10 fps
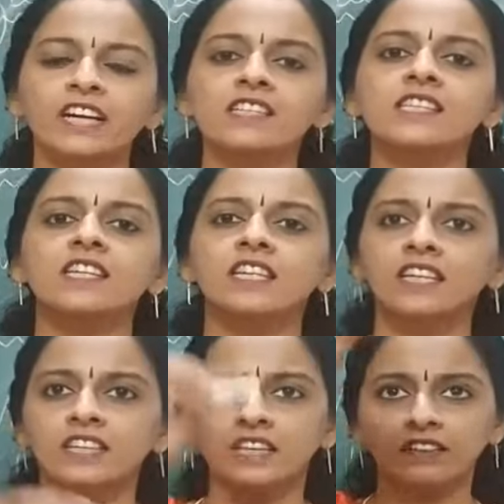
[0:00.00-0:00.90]

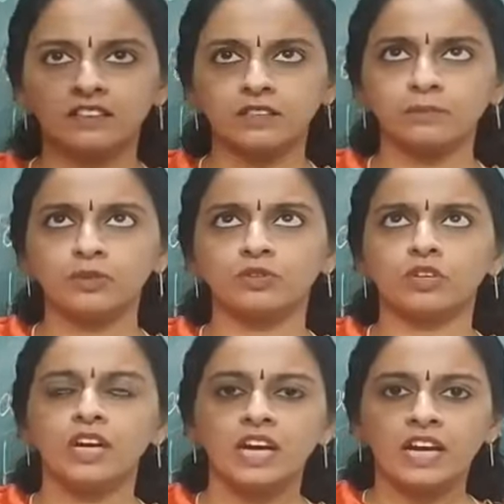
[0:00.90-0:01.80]
consider the,
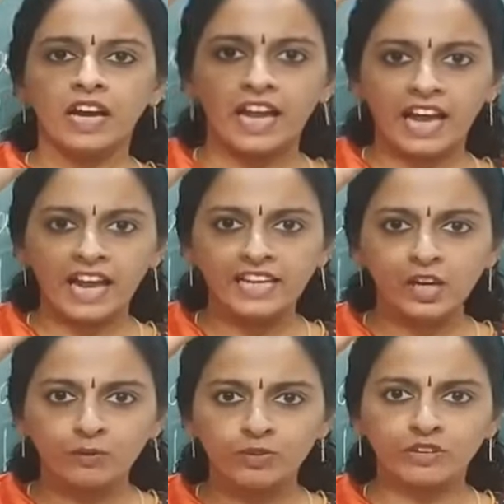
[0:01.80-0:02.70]
suppose
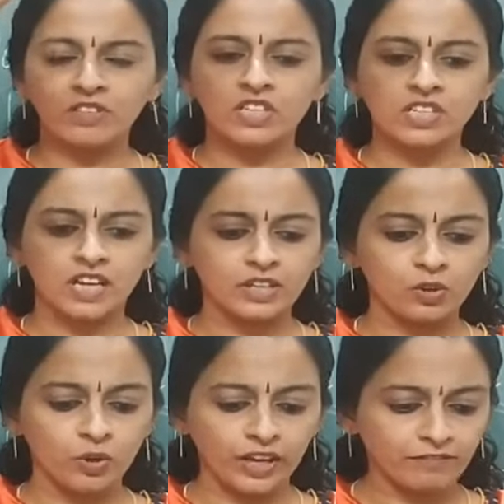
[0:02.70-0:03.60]
any object which is
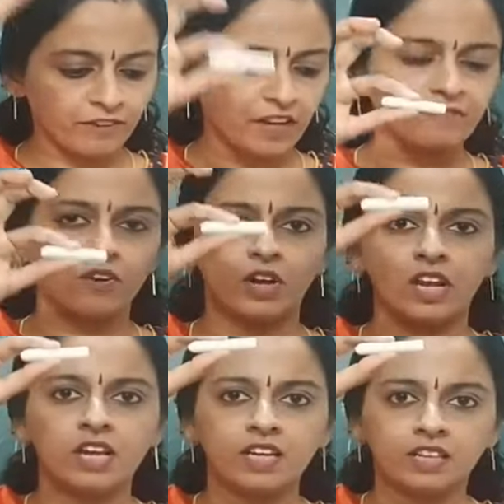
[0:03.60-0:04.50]
undergoing free
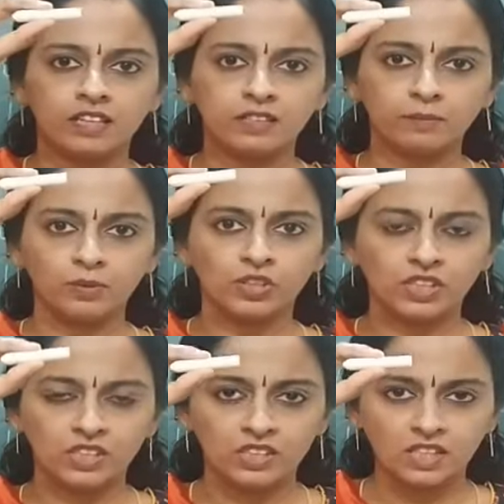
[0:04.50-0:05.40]
fall. Suppose
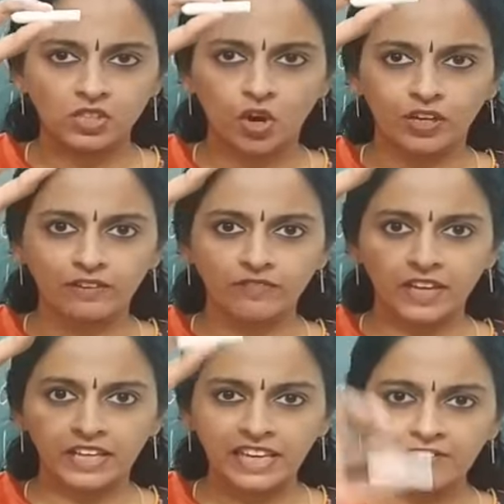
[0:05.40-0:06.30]
this is the chalk. If
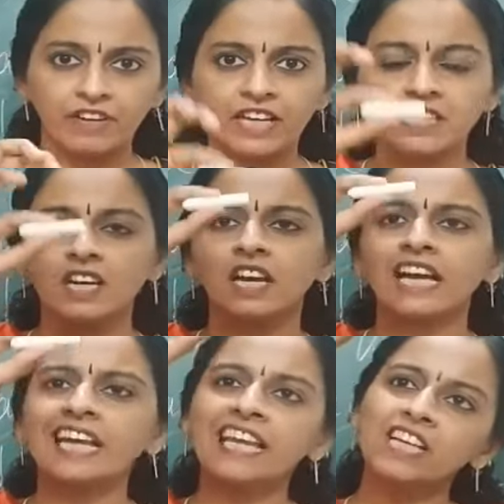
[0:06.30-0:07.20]
I leave it,
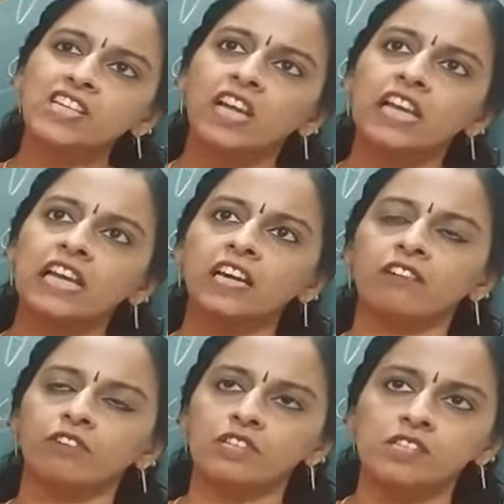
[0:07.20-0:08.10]
initially,
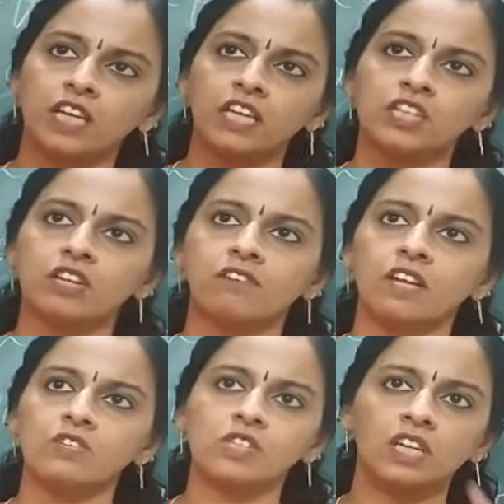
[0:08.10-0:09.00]
what is the initial
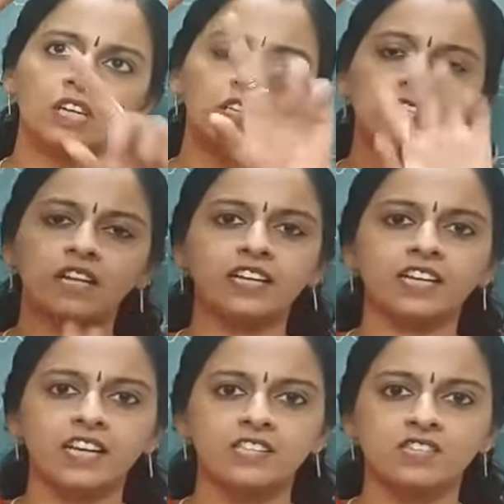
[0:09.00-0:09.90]
velocity? It is
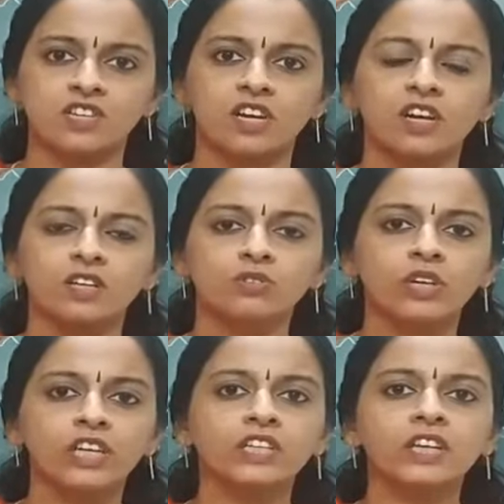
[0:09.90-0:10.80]
under rest. So
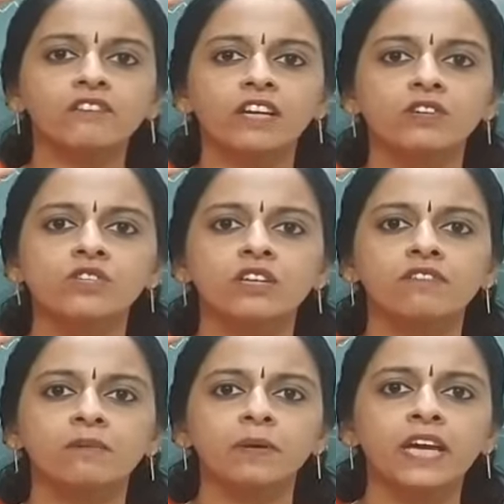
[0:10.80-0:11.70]
initial velocity
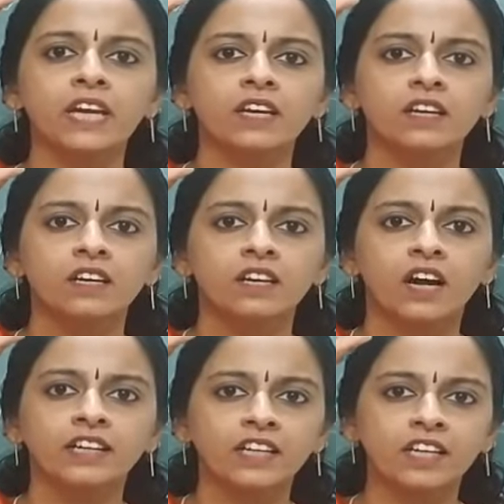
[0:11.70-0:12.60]
will be,
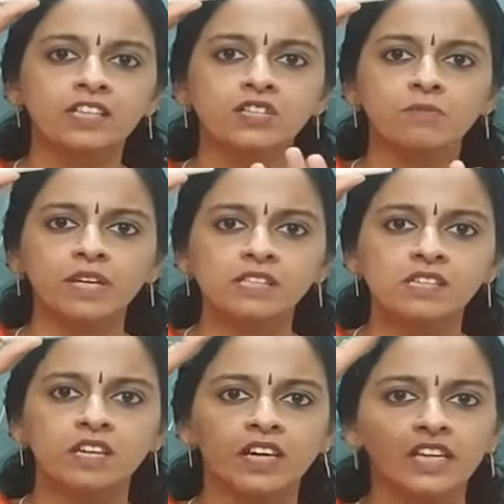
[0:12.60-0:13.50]
under rest
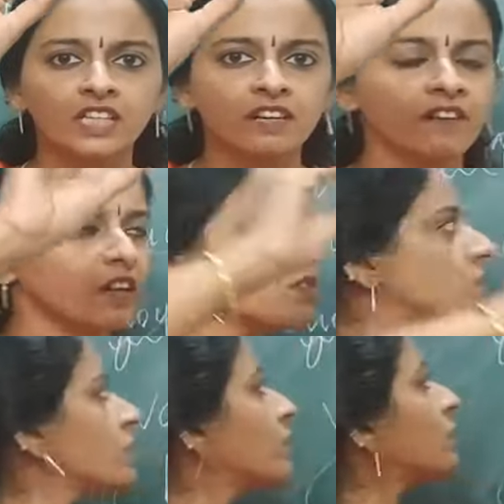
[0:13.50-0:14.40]
means initial
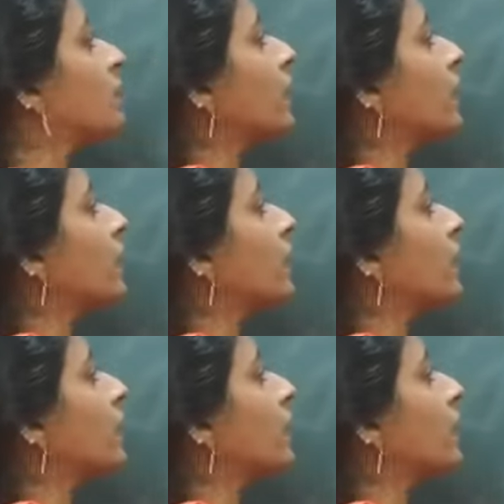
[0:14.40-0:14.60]
velocity will